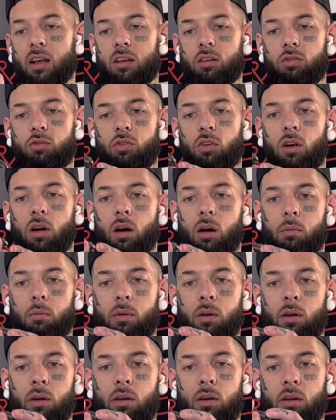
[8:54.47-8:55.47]
is
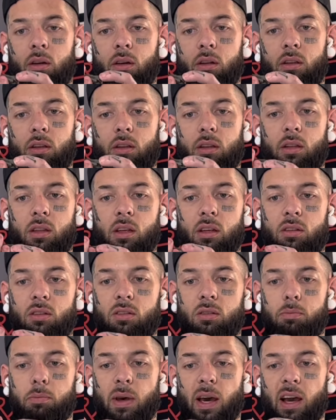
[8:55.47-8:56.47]
from
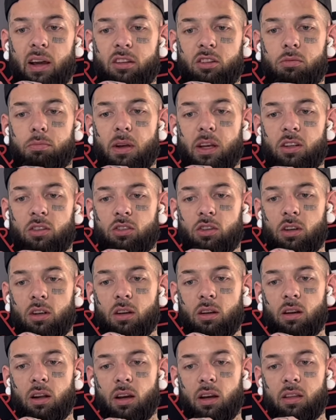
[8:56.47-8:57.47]
this back
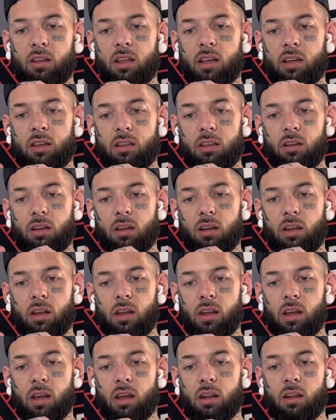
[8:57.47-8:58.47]
spacer, I think,
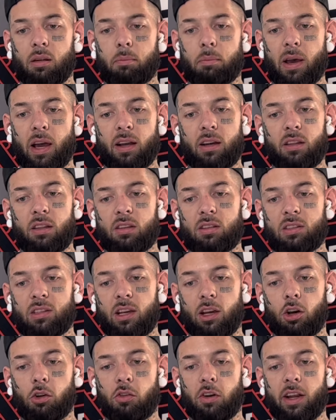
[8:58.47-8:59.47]
and the back of the
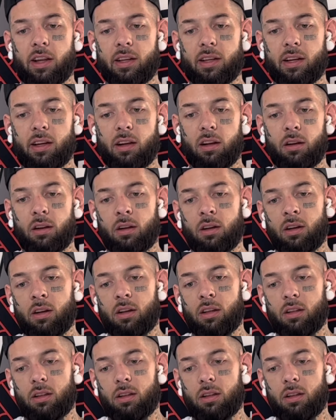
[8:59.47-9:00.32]
scale right here.